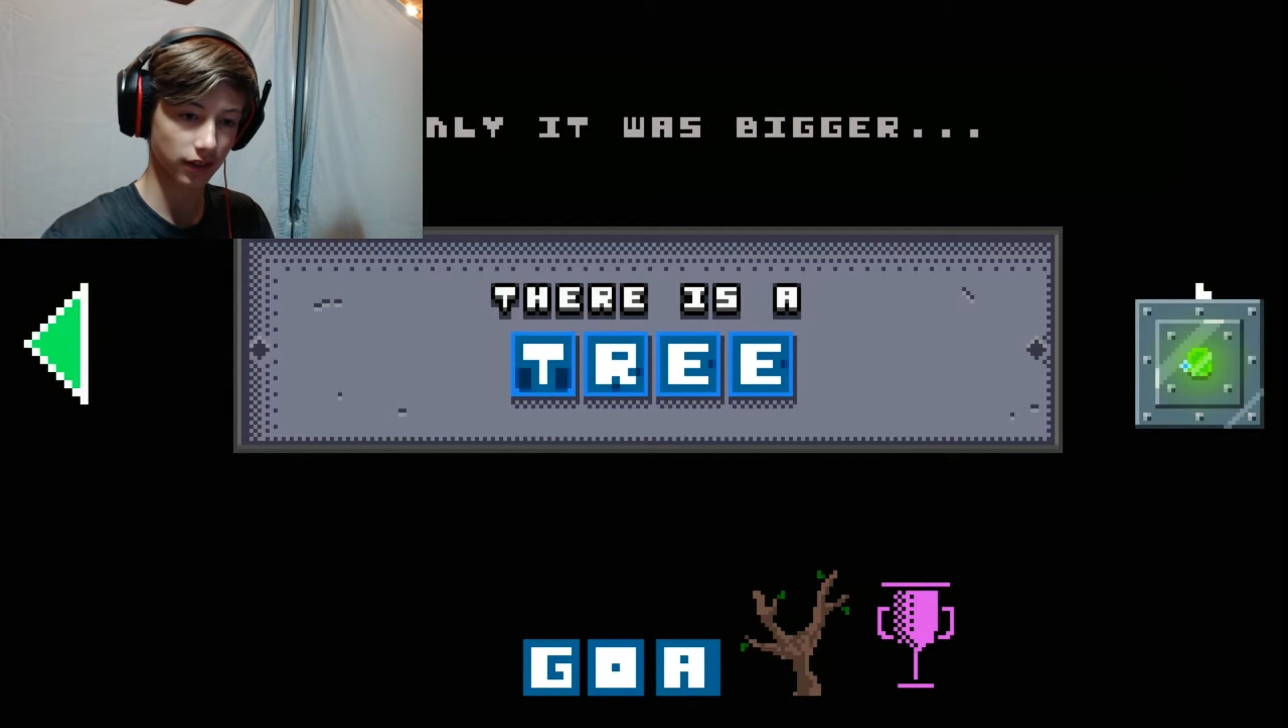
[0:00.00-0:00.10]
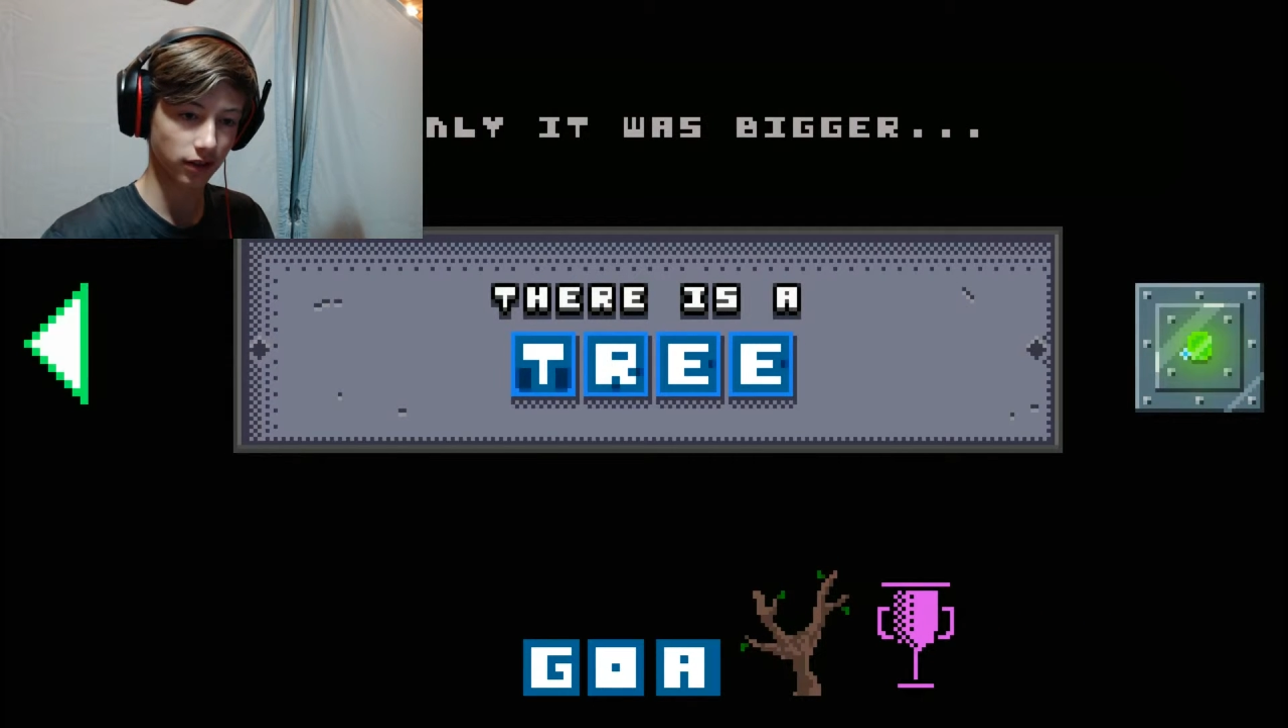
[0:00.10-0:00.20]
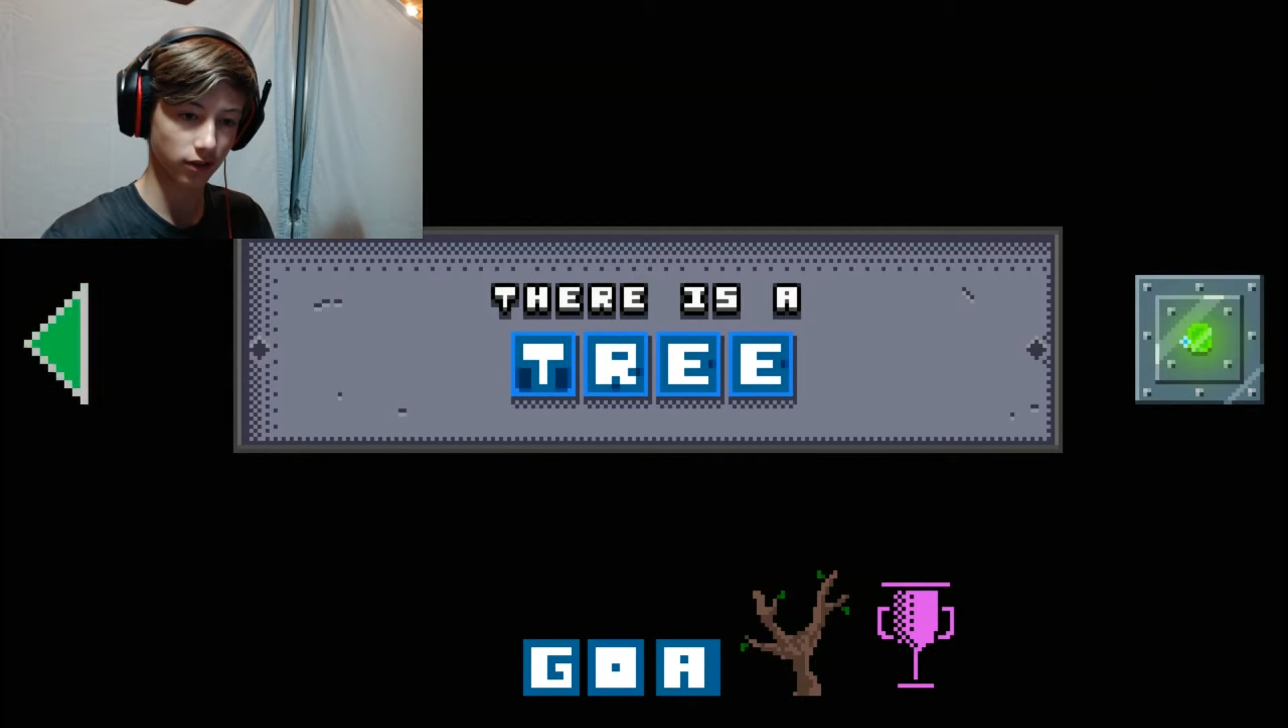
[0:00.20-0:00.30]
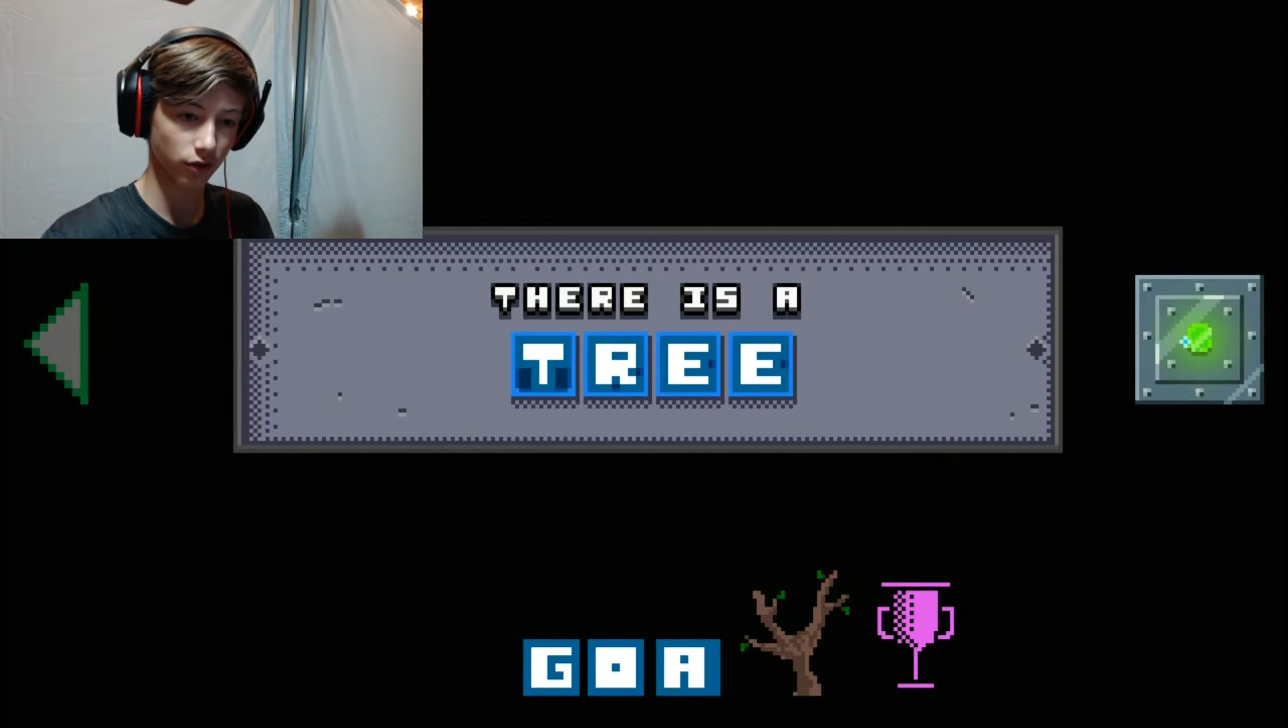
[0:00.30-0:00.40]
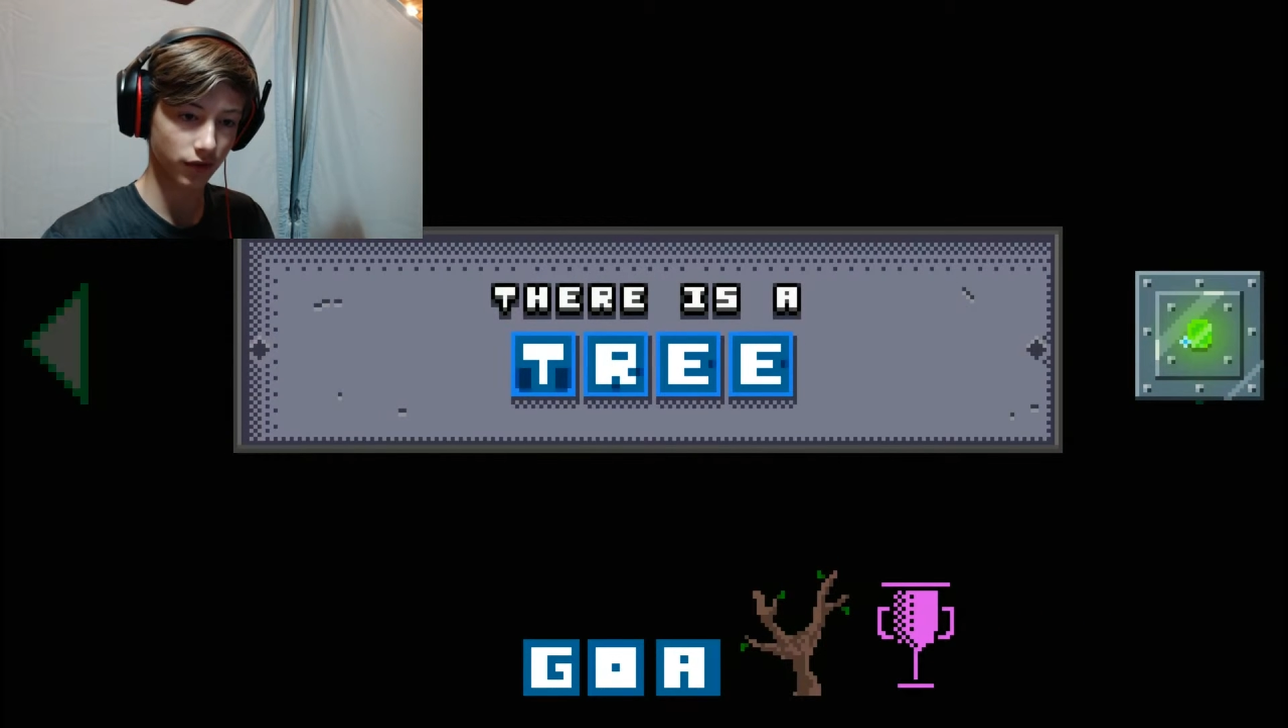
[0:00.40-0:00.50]

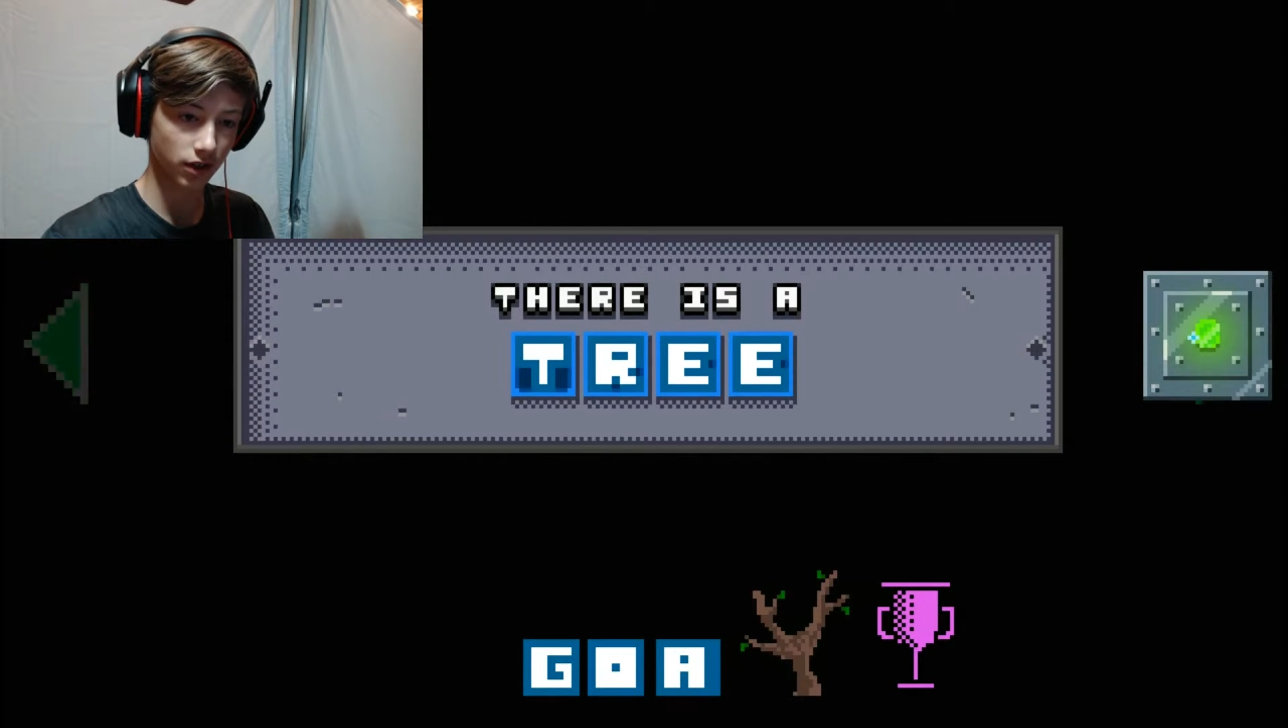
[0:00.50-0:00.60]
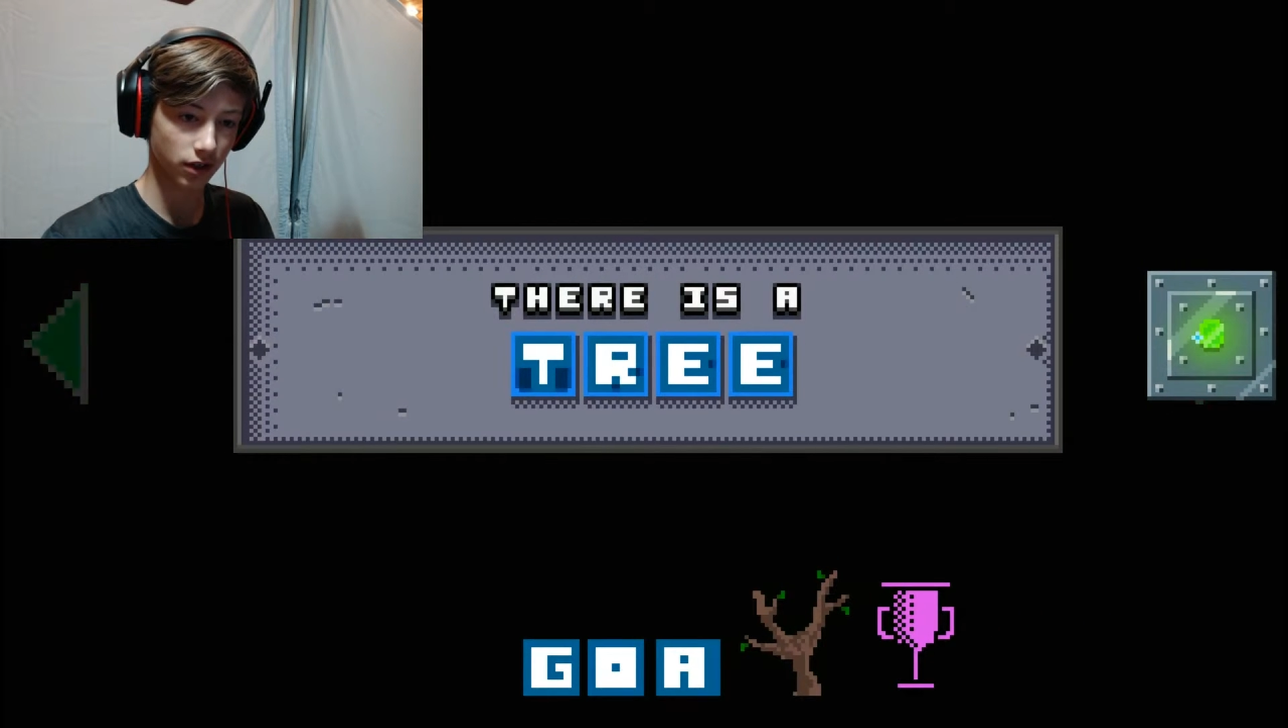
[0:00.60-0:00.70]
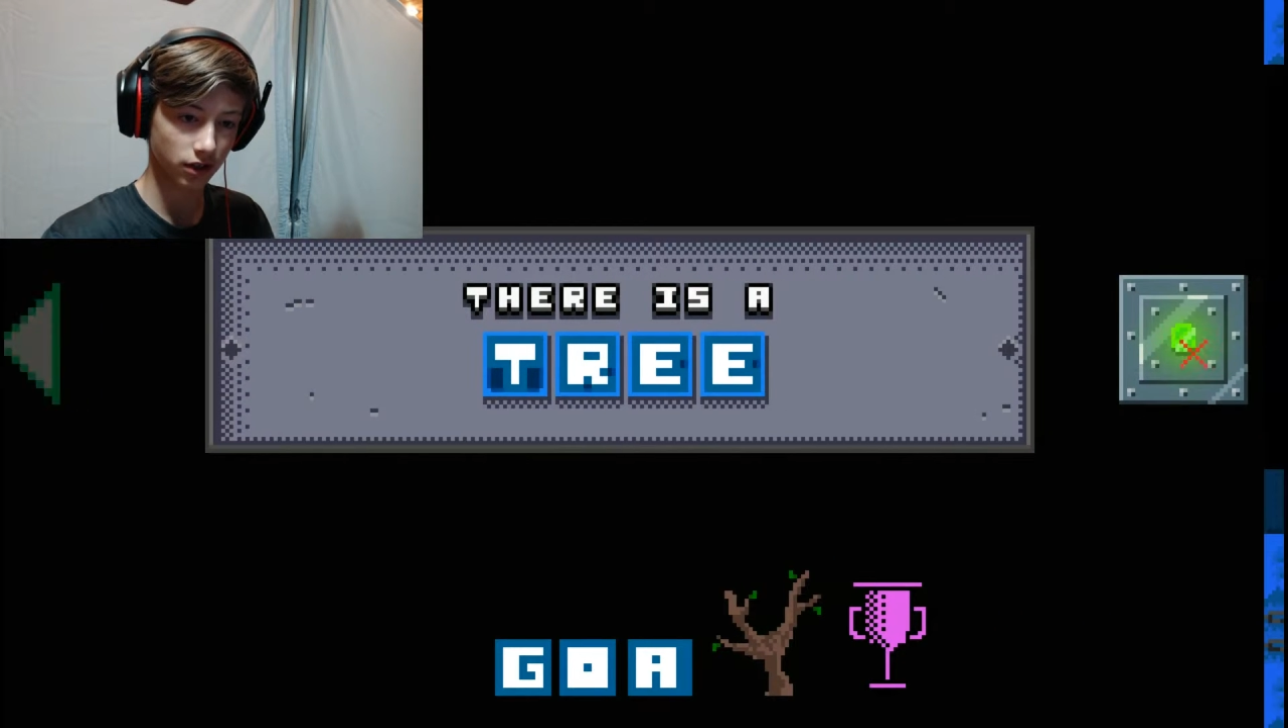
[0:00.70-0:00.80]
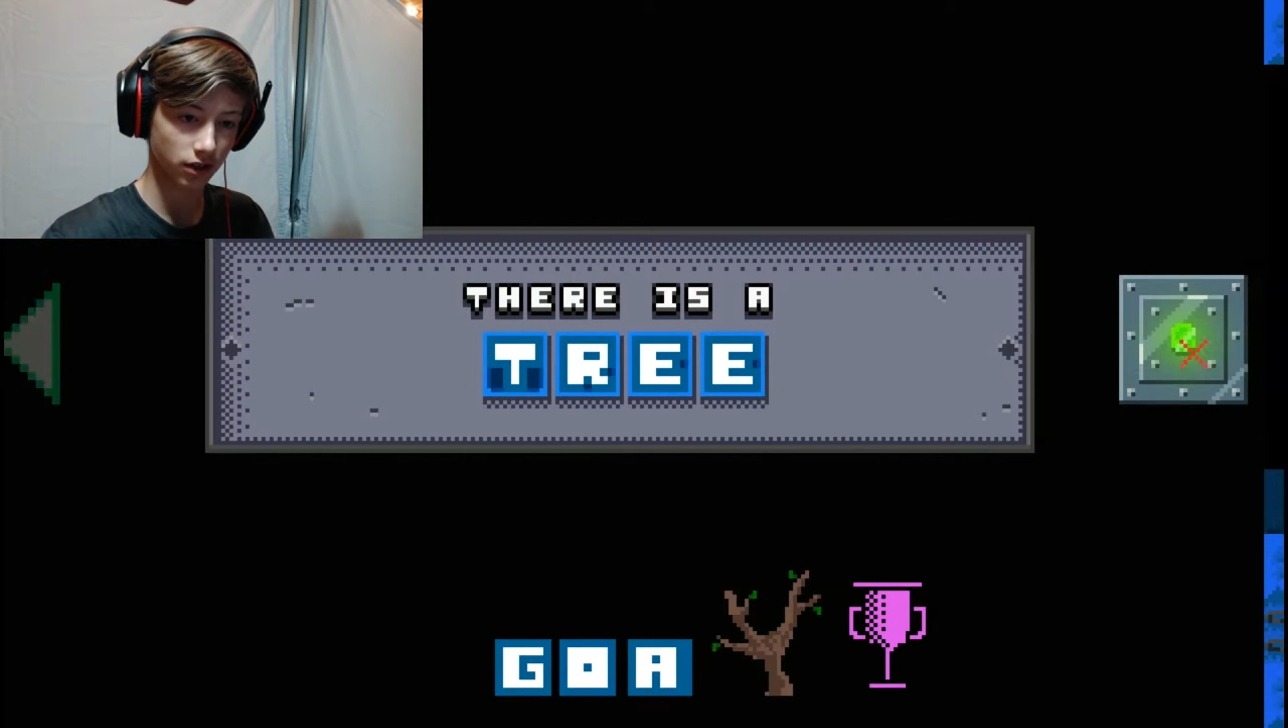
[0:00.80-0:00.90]
this over?